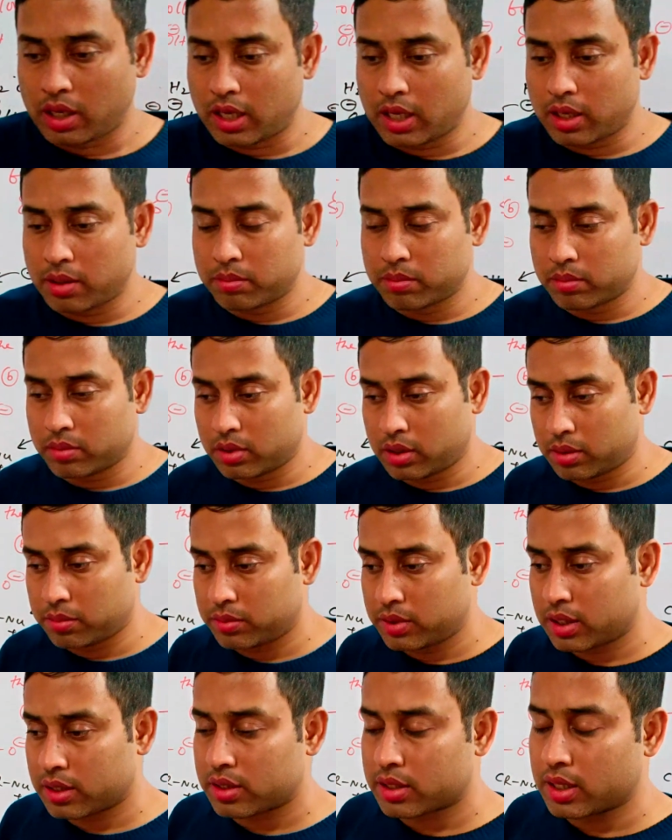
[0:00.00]

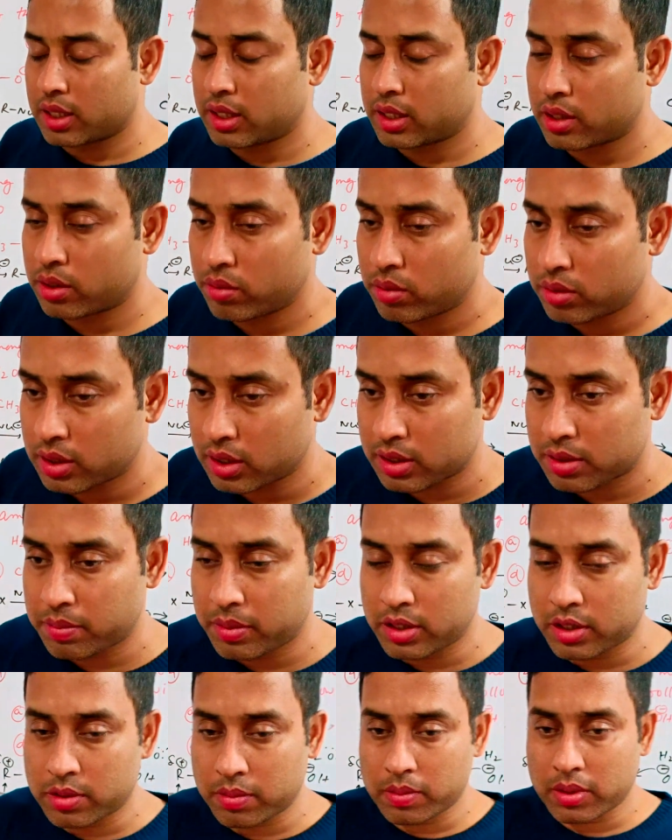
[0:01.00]
I'm just telling you the
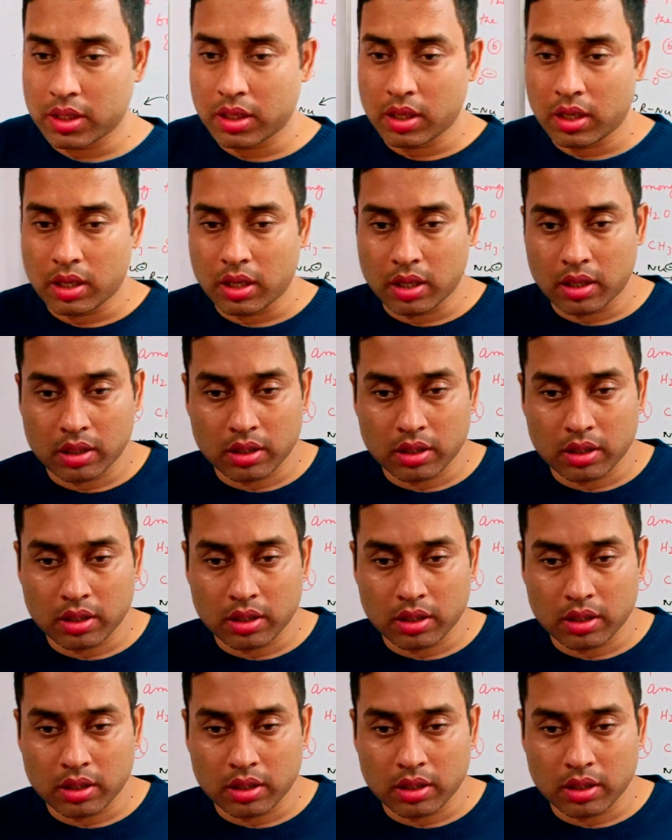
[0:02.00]
principle.